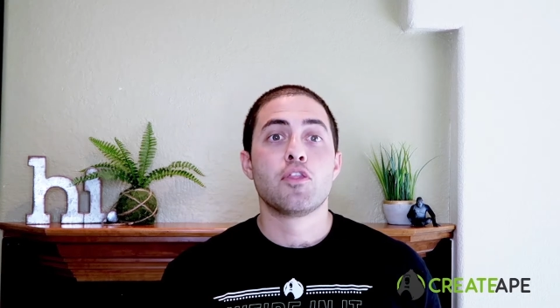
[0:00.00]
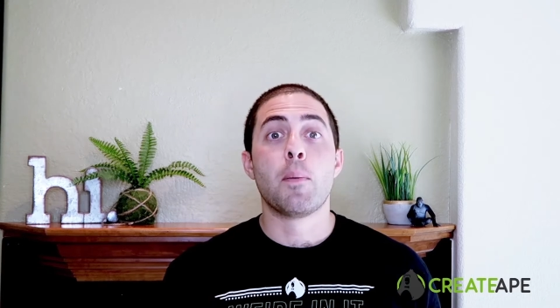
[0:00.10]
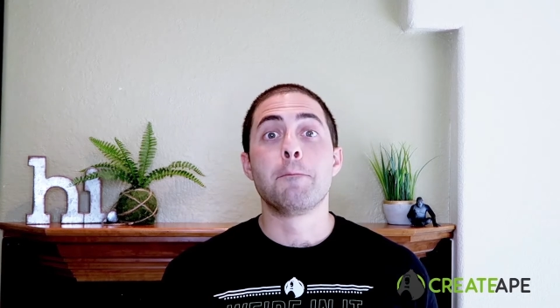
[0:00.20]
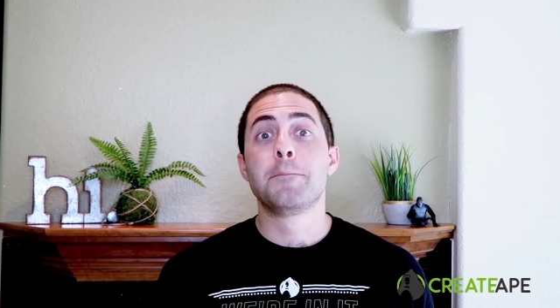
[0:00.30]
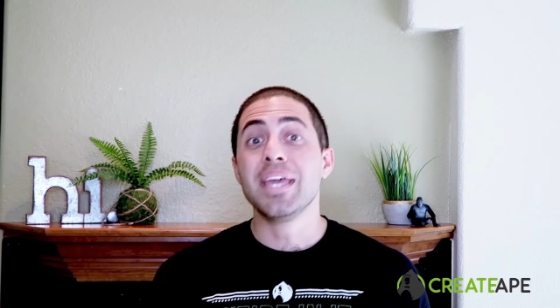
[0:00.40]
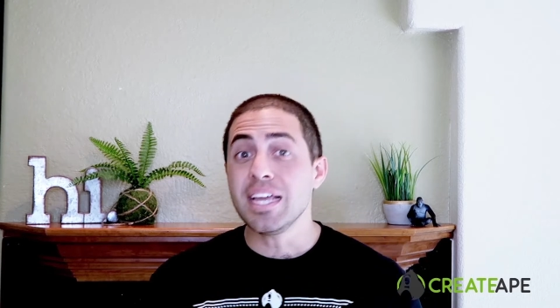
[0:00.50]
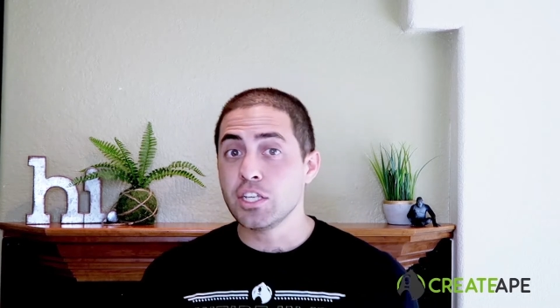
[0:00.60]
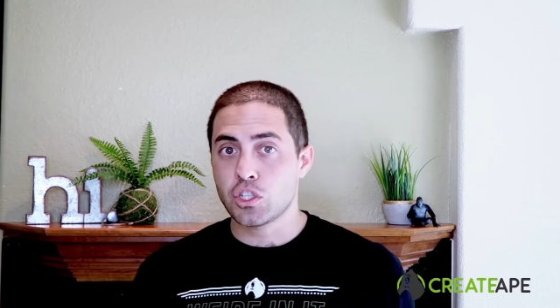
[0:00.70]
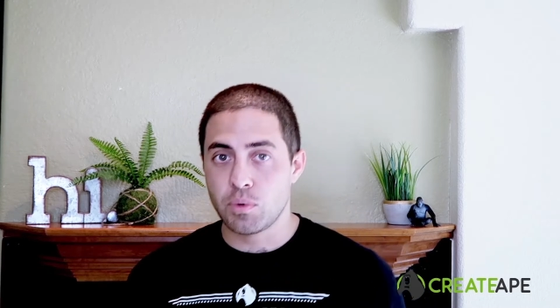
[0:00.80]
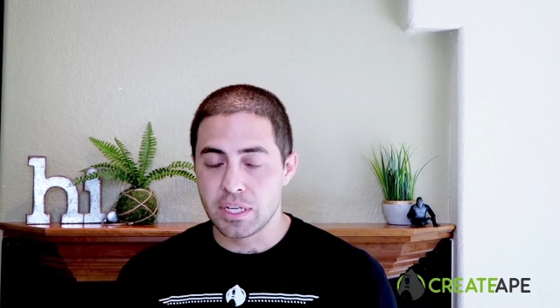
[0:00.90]
The
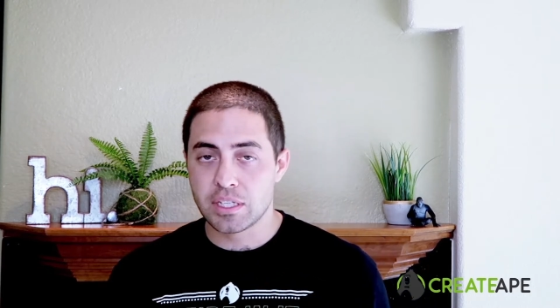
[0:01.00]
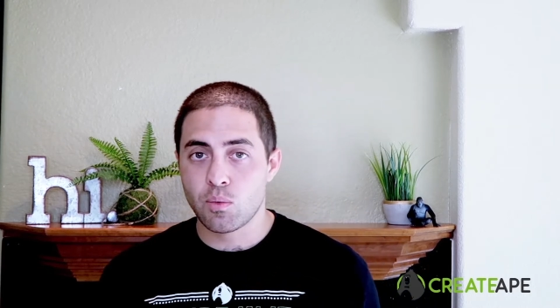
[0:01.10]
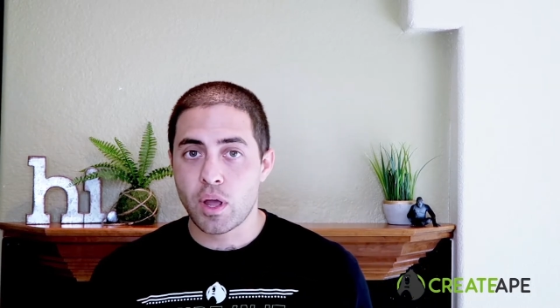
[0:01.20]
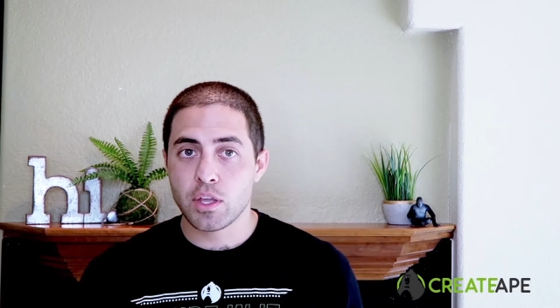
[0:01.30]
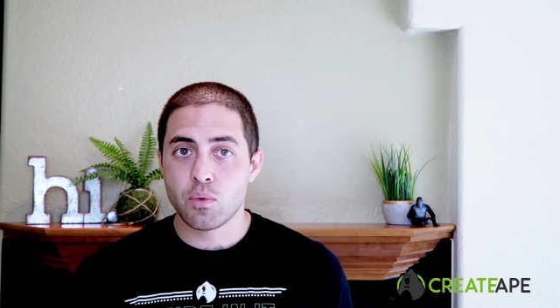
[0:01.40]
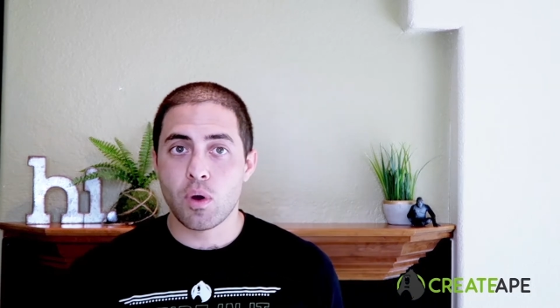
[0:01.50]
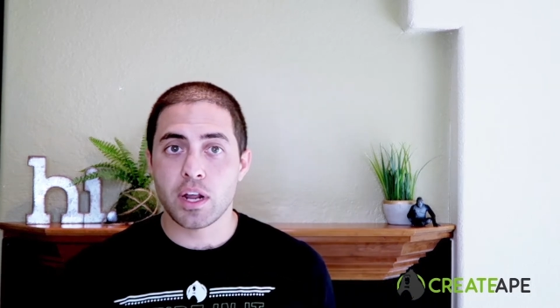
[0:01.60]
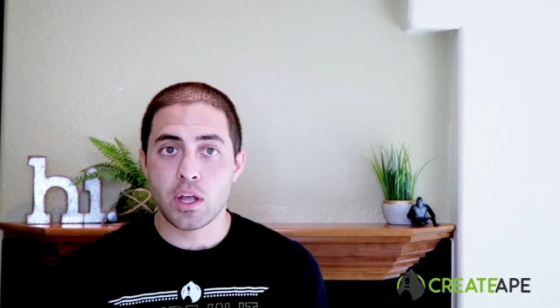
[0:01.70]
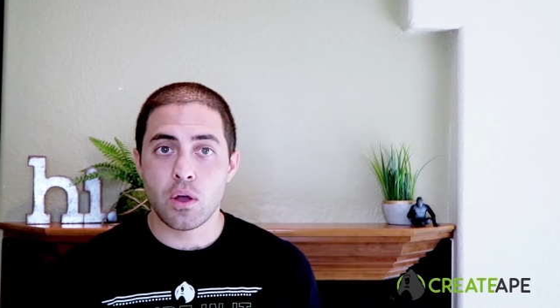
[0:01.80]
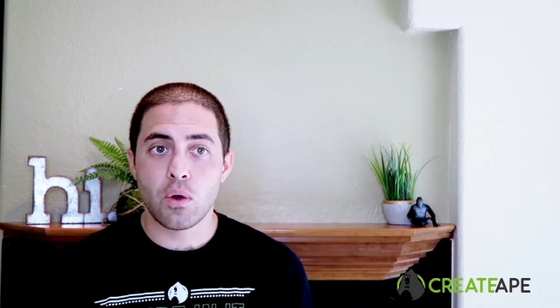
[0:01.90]
biggest reason why you'd
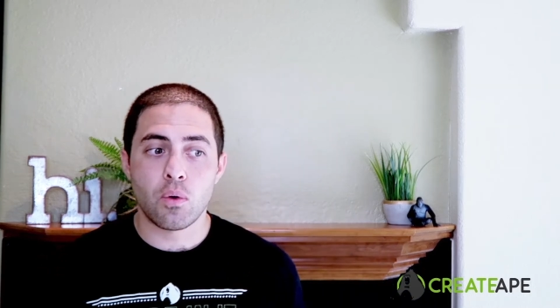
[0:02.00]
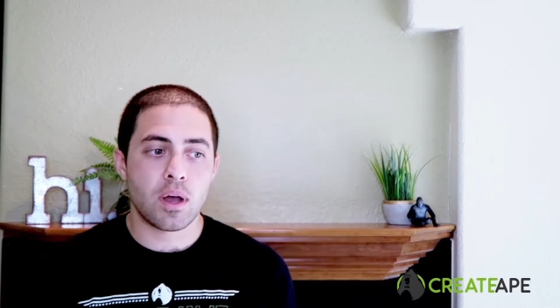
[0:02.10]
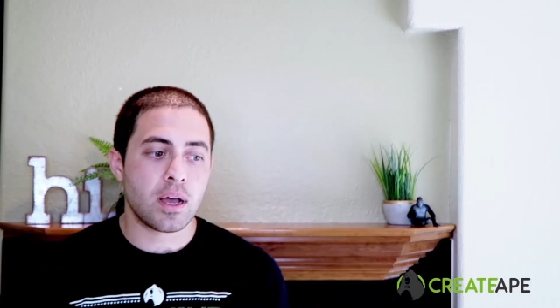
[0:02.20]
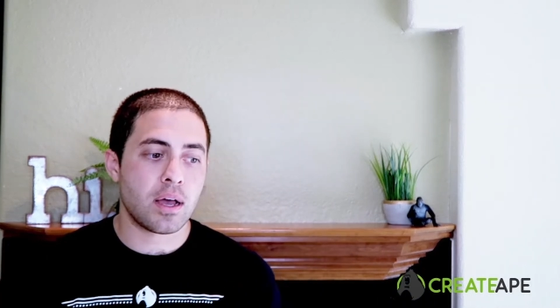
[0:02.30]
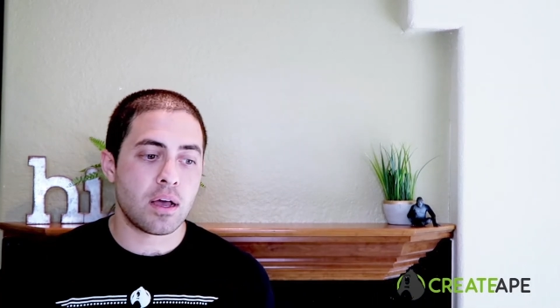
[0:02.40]
want to go,